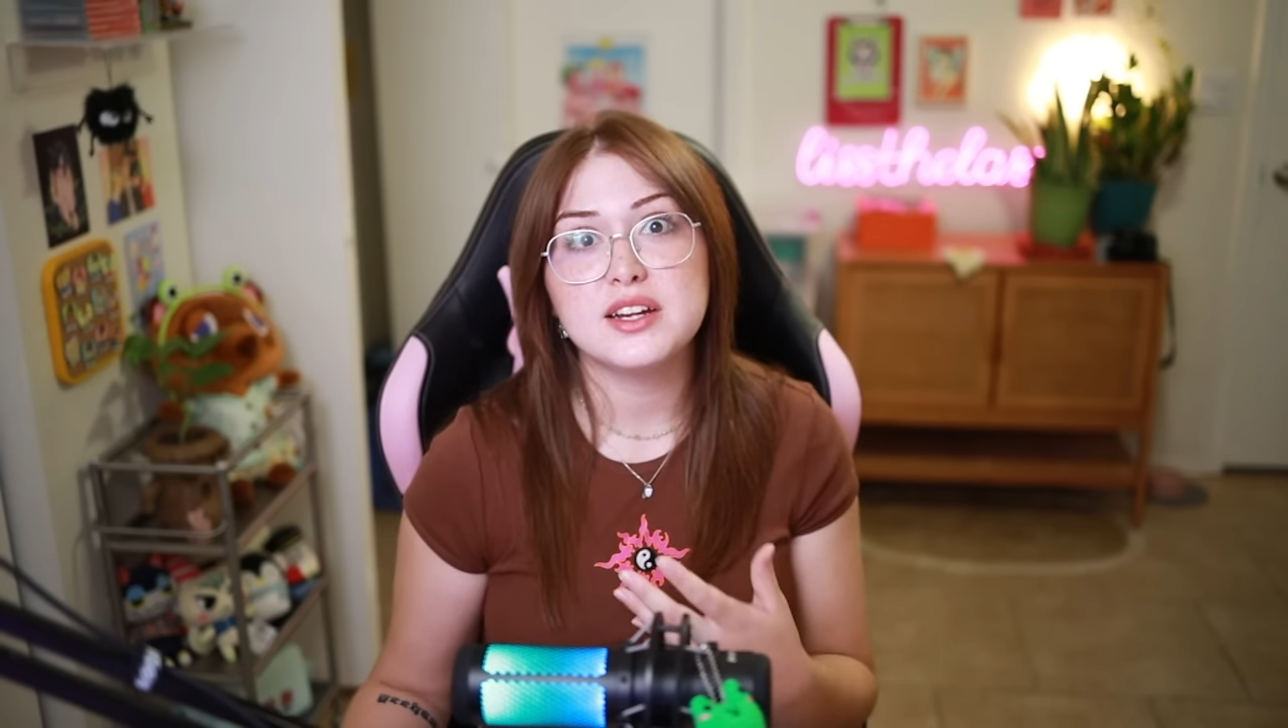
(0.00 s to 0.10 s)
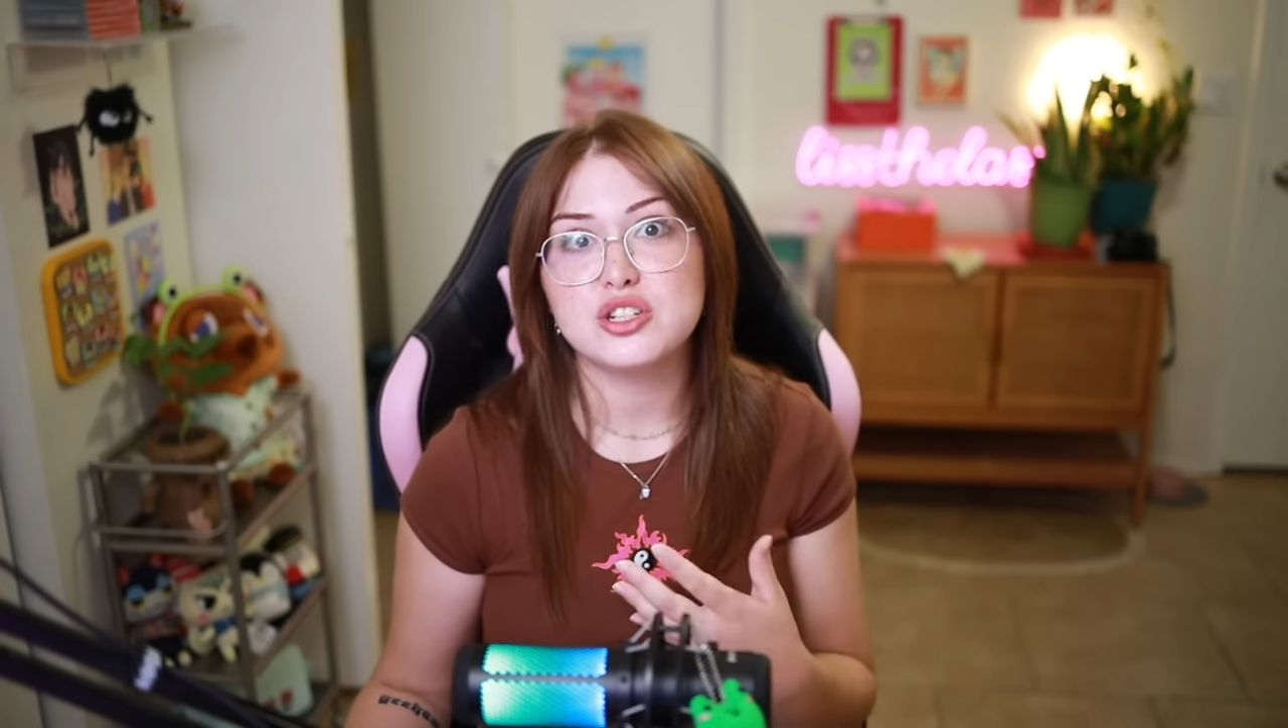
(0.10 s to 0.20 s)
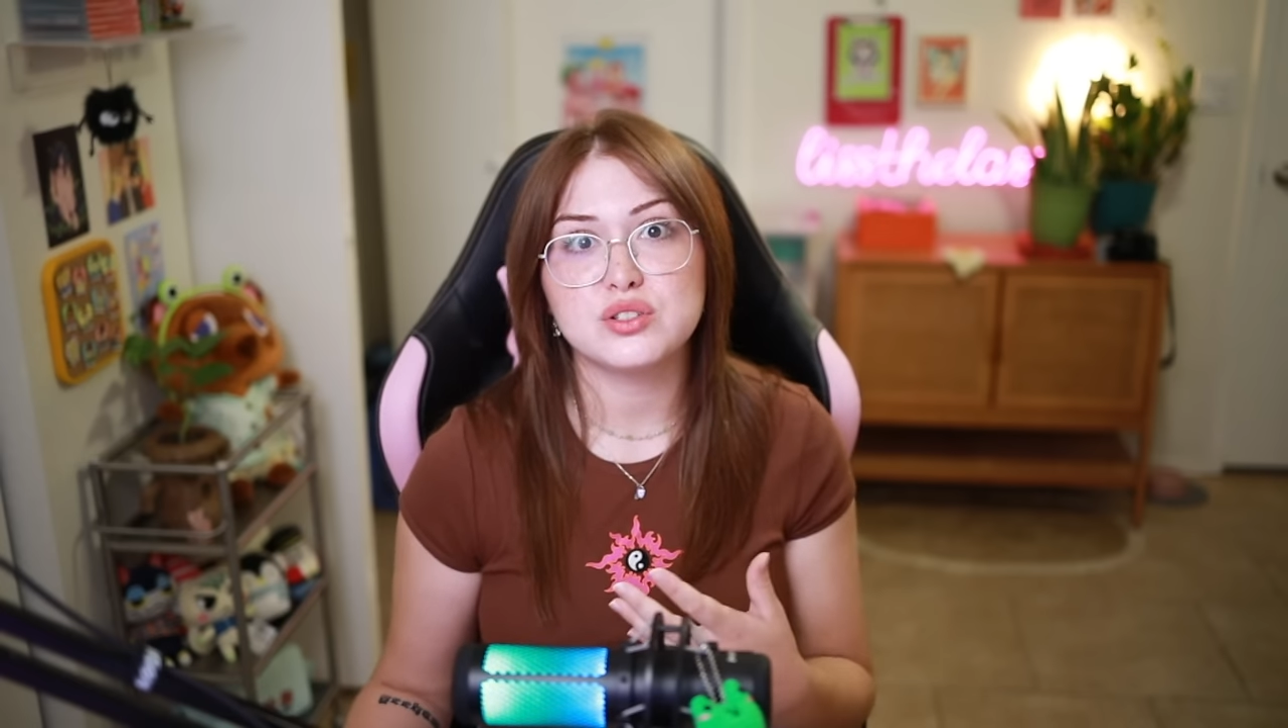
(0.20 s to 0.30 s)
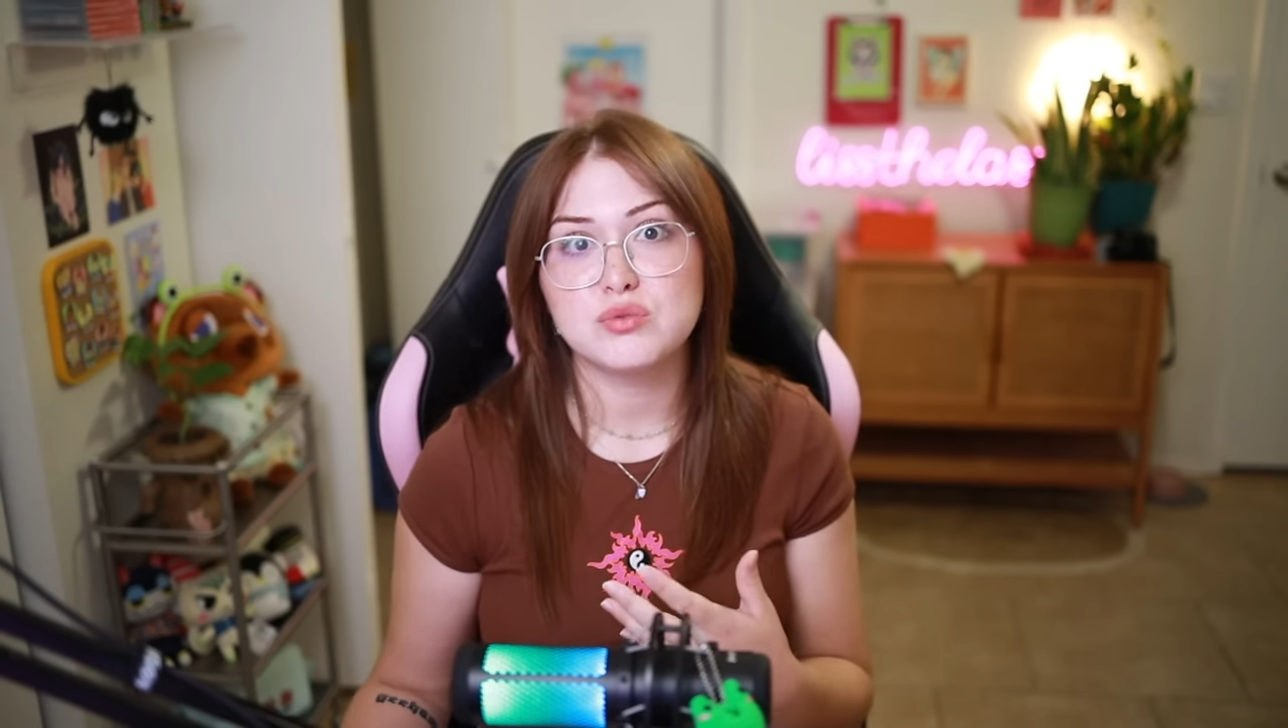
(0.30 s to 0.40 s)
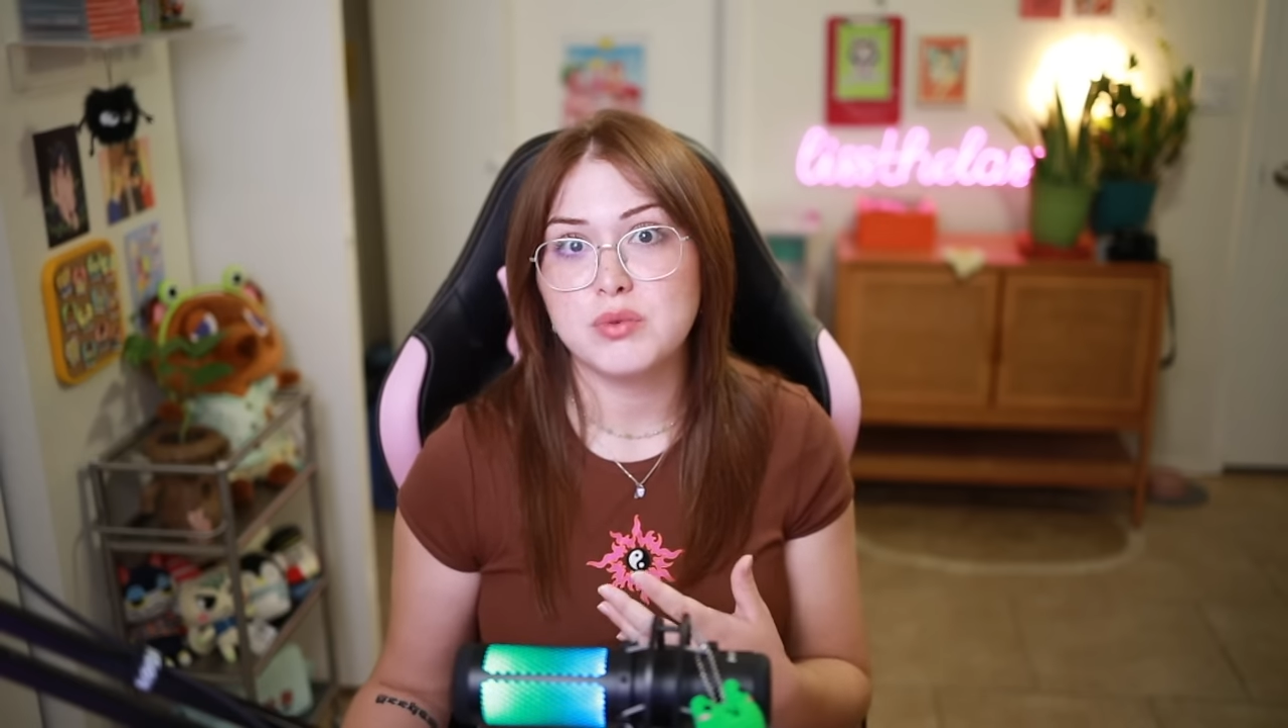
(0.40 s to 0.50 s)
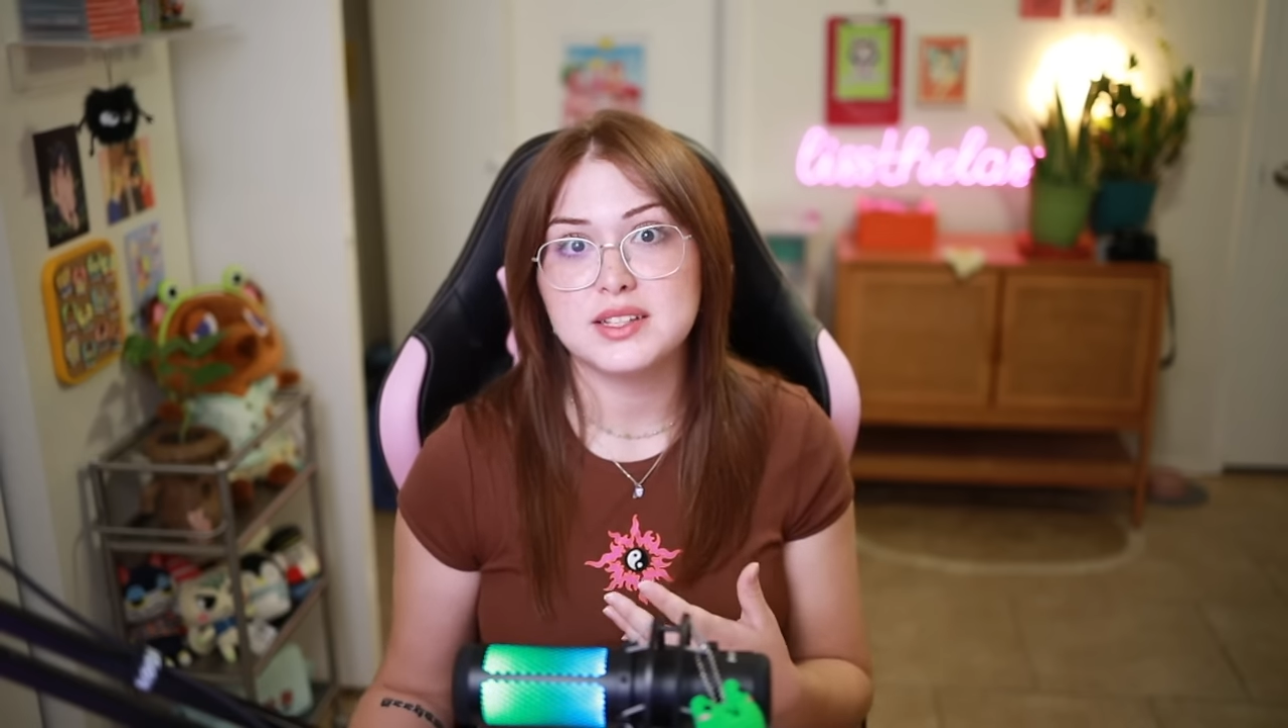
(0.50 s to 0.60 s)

I just